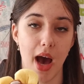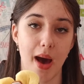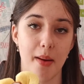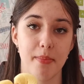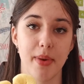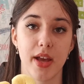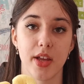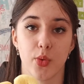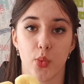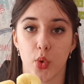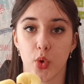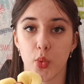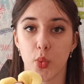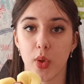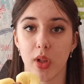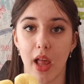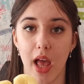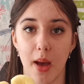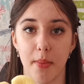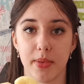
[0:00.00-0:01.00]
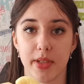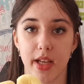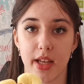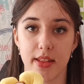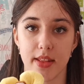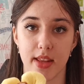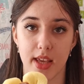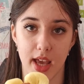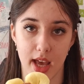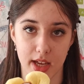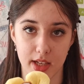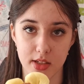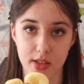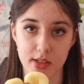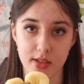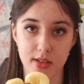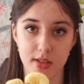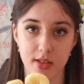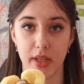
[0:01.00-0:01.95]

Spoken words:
up and what will happen at the end.